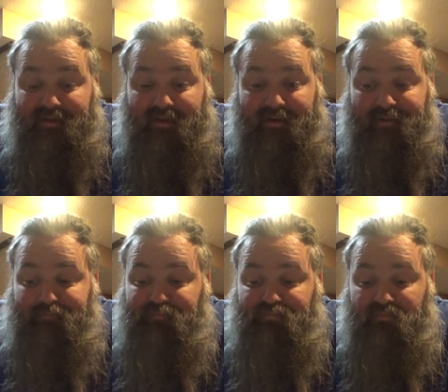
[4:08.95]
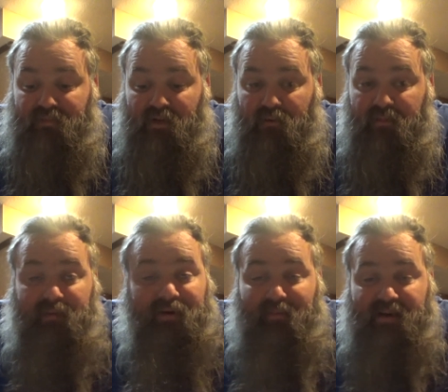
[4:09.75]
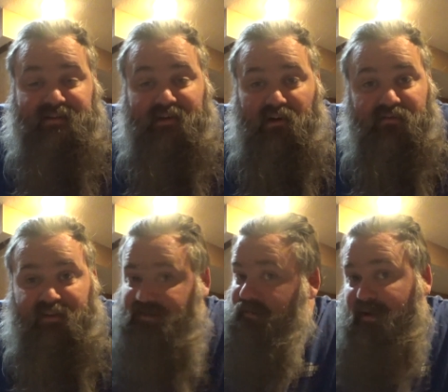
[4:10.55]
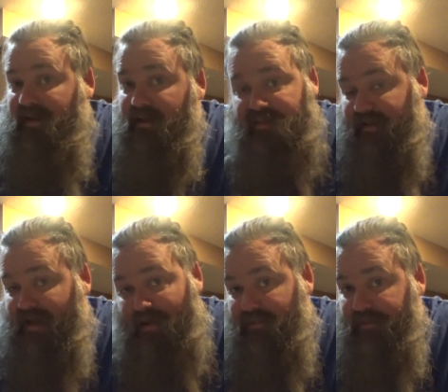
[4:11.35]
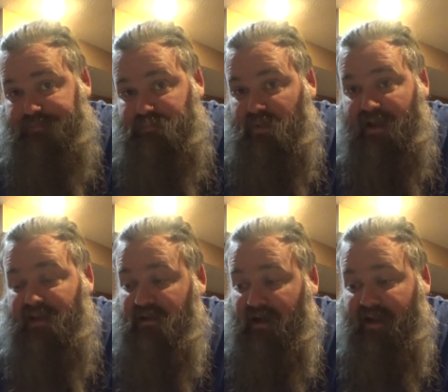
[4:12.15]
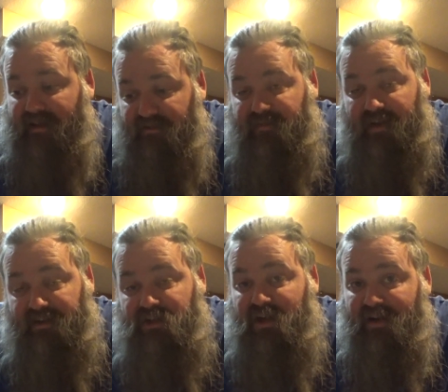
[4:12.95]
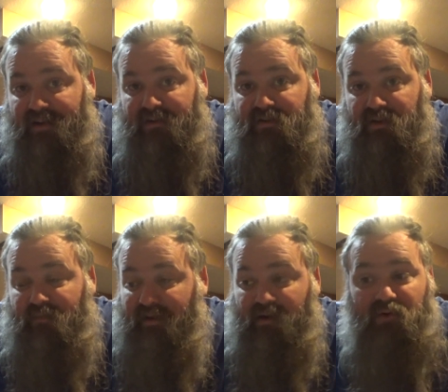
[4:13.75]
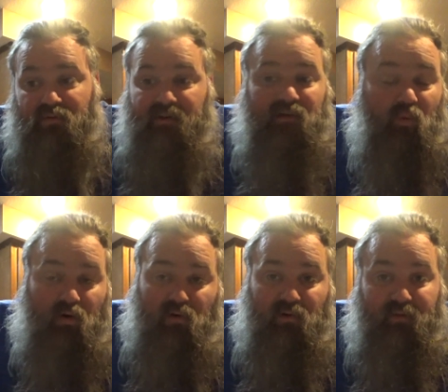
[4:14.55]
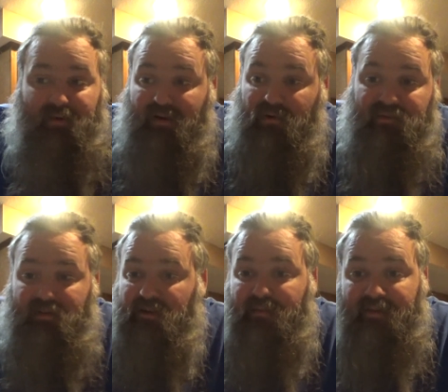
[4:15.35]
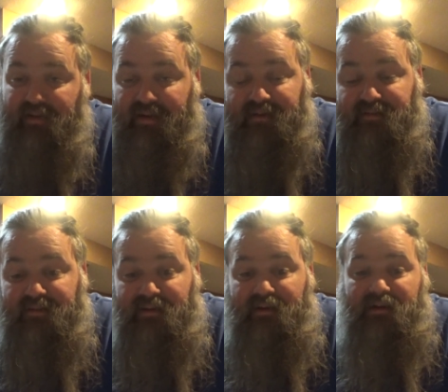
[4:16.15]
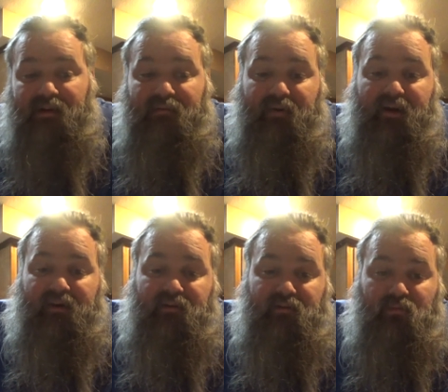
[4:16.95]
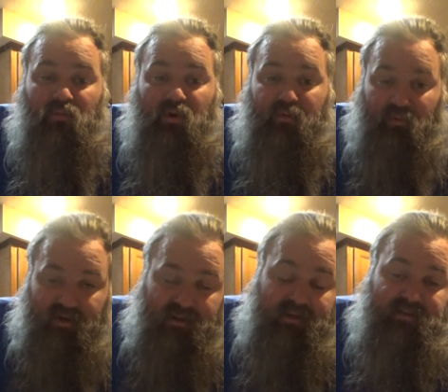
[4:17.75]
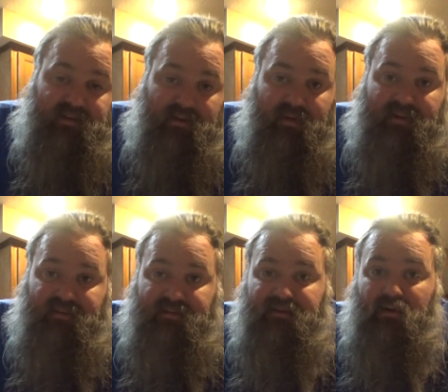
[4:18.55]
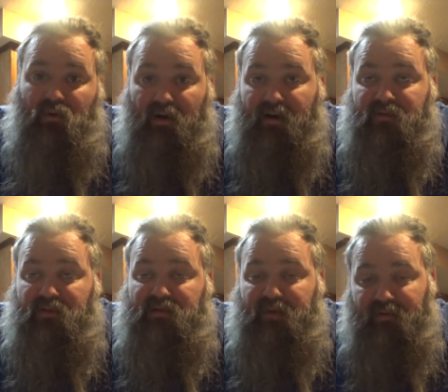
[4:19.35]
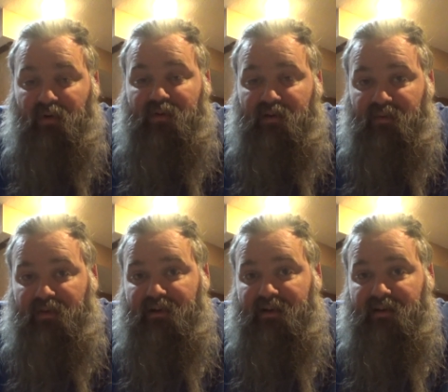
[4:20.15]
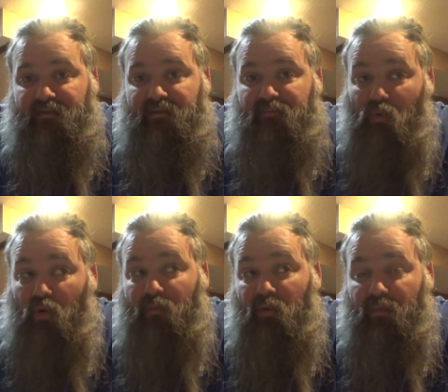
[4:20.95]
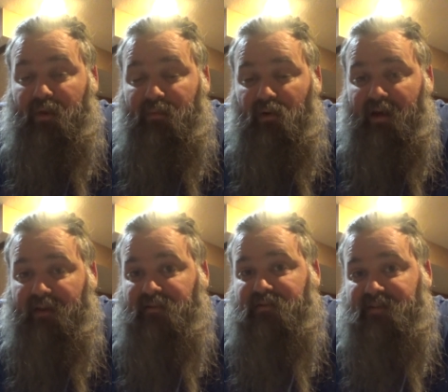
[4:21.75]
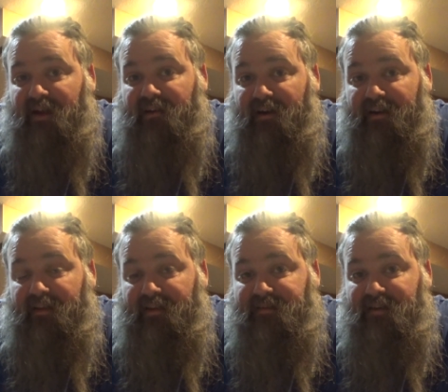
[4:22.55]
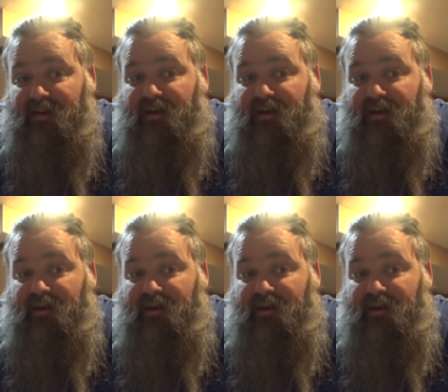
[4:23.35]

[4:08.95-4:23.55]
Um, you know, me by myself doesn't make anything happen. I can I can affect change in my own little world in my own little abilities, but what really is going to make this thing work is as we grow the community and more and more people get signed on to this,